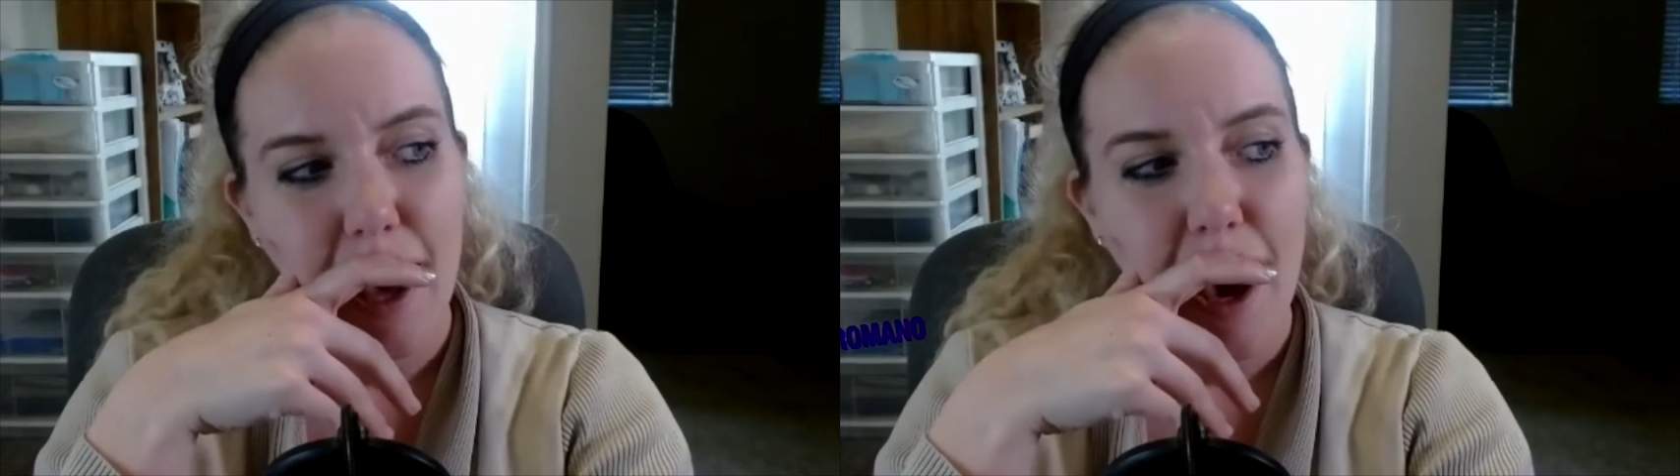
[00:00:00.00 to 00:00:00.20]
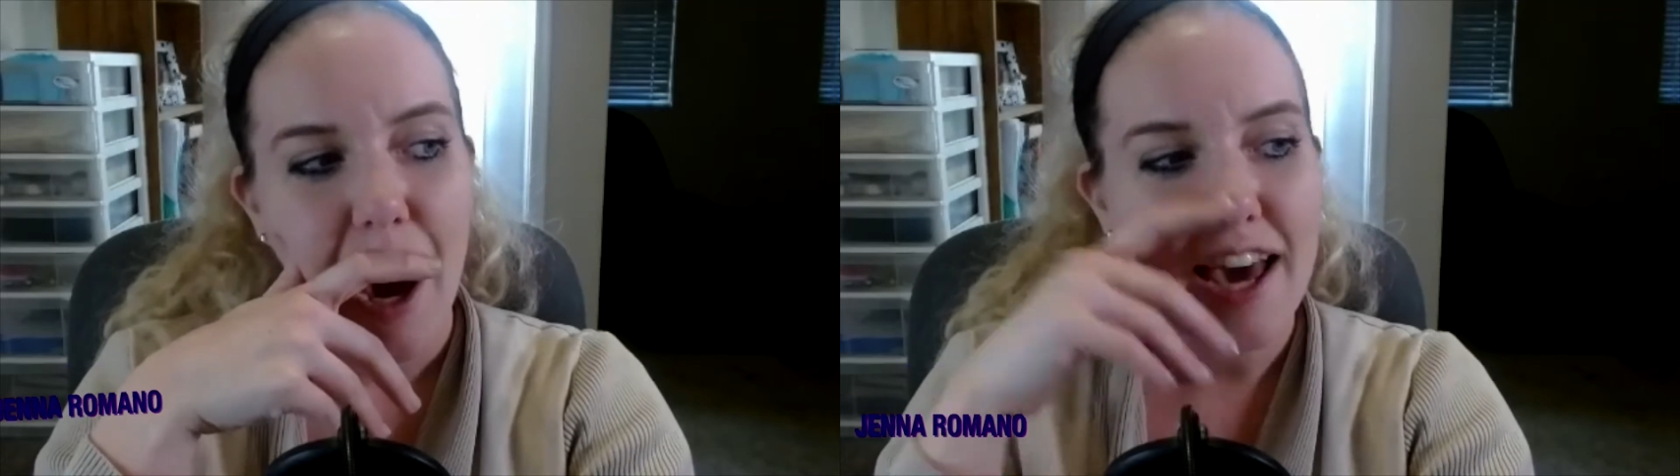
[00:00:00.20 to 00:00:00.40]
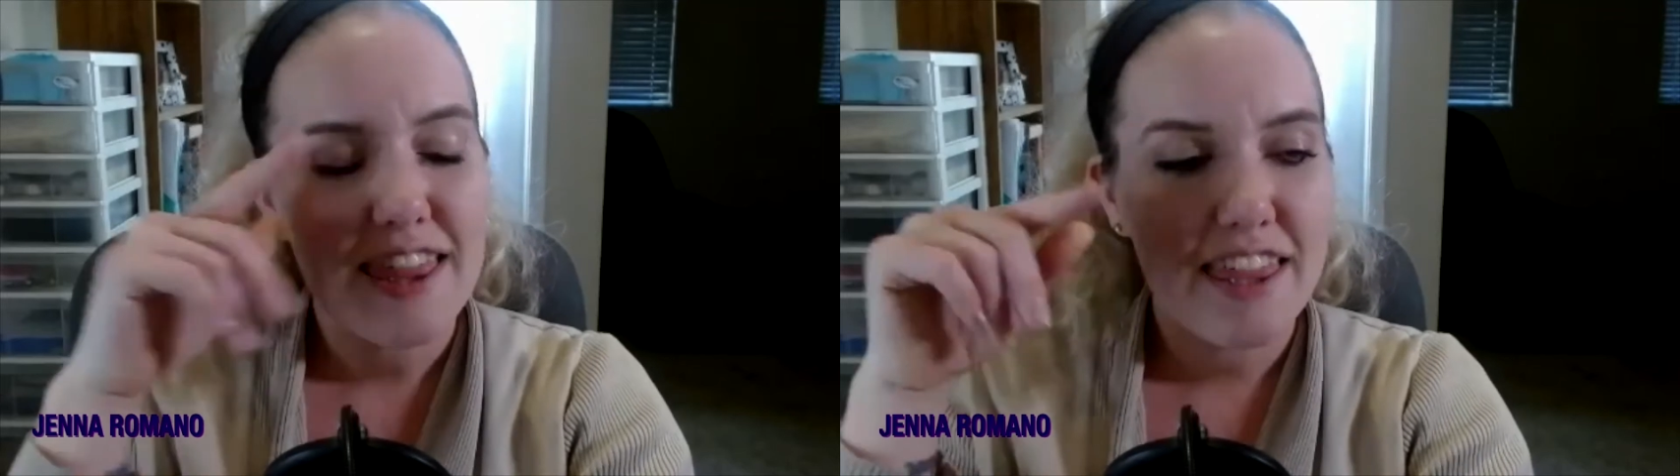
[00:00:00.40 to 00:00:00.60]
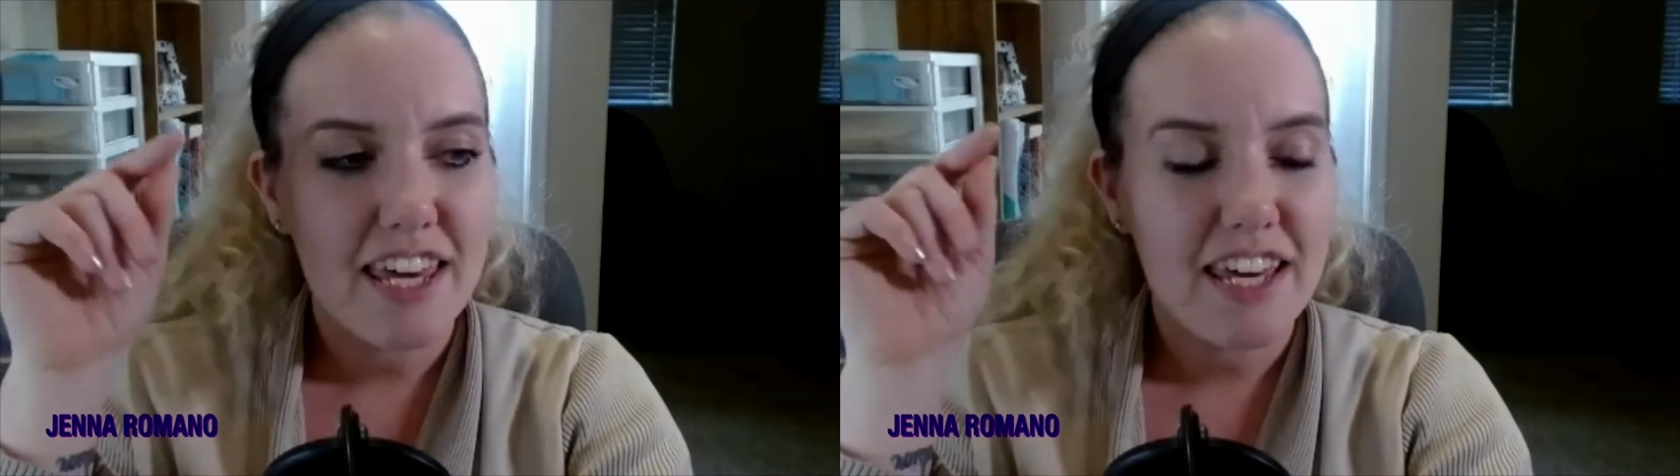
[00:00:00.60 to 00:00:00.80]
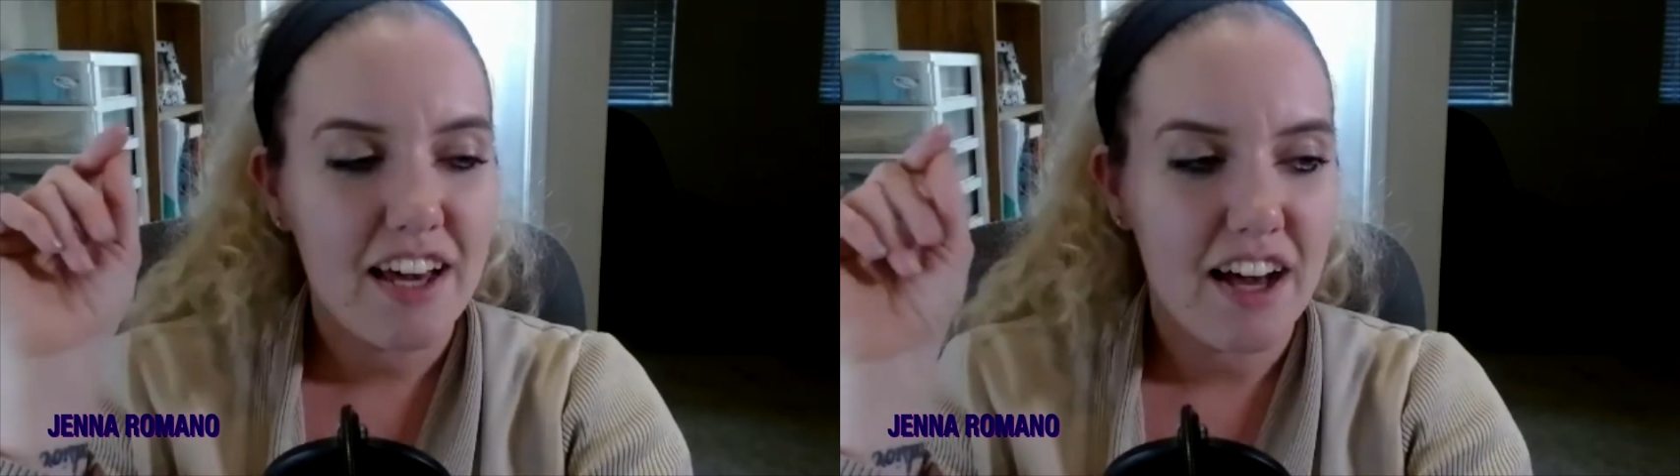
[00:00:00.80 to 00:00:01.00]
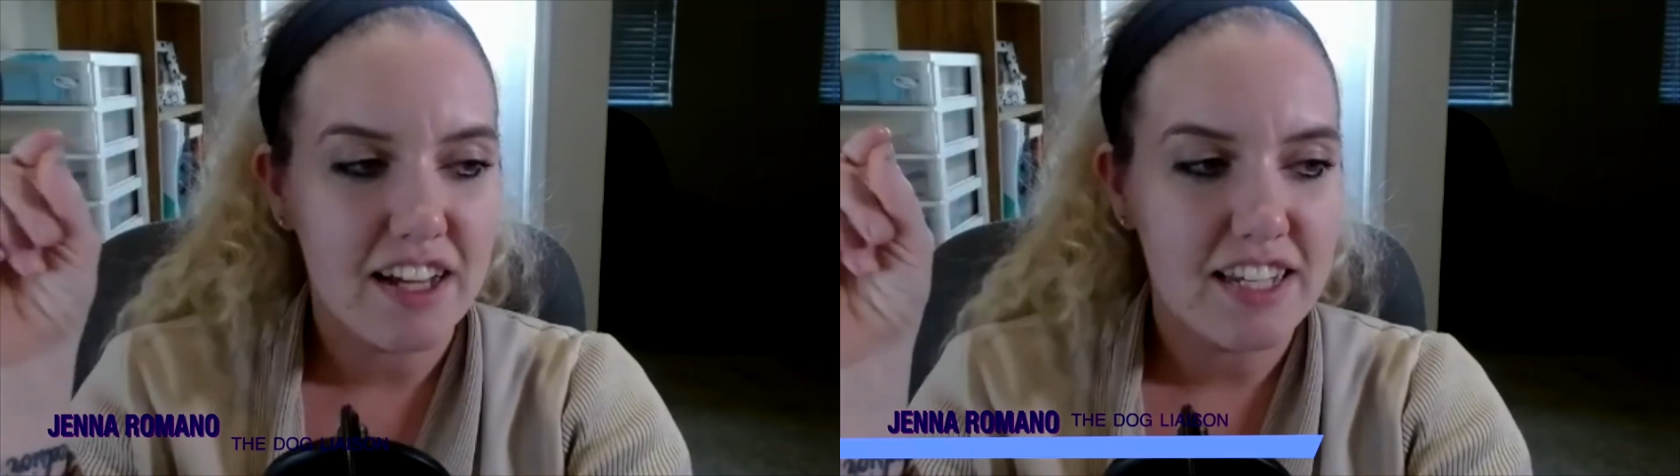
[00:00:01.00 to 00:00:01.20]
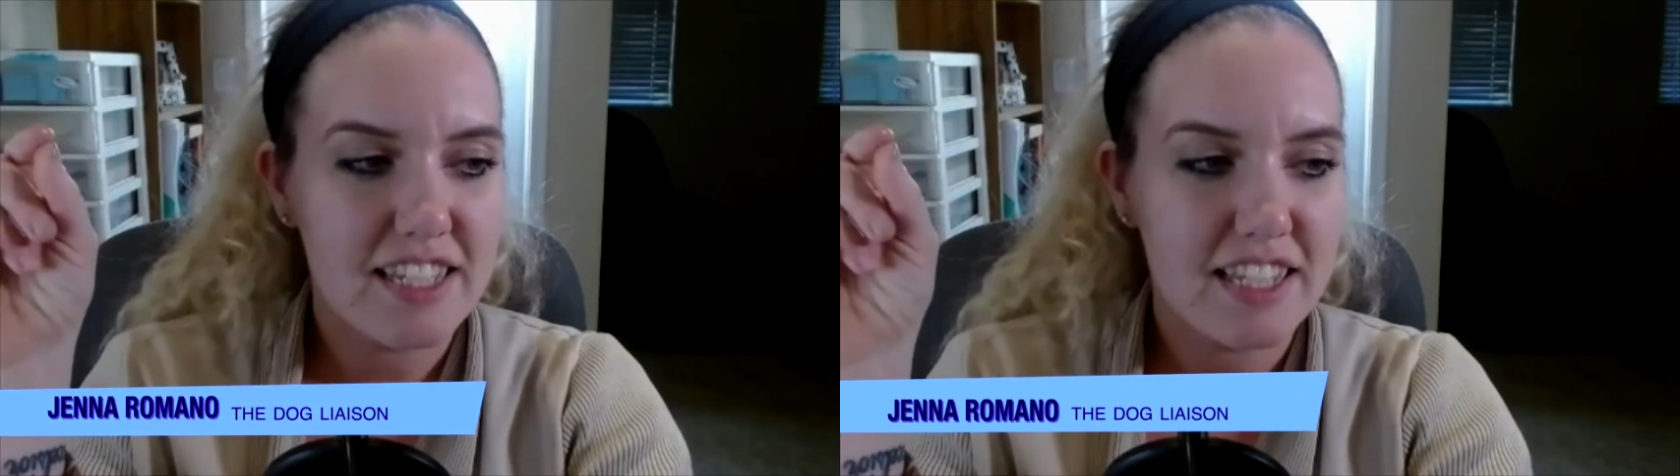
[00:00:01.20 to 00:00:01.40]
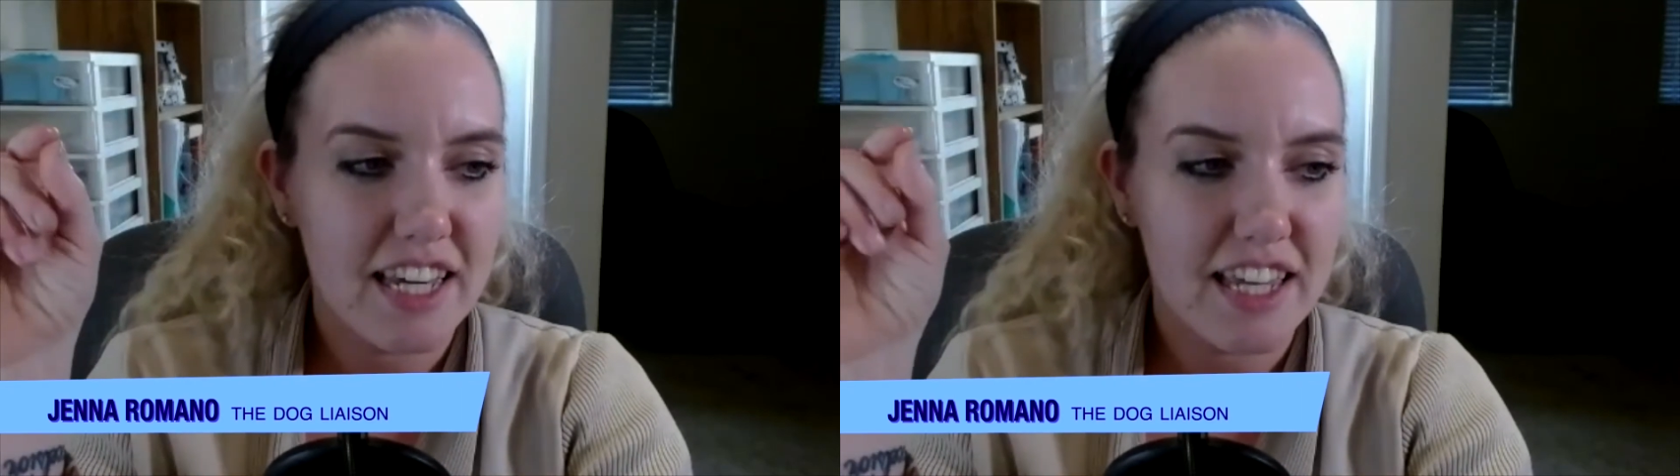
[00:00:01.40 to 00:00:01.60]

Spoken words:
I think honestly,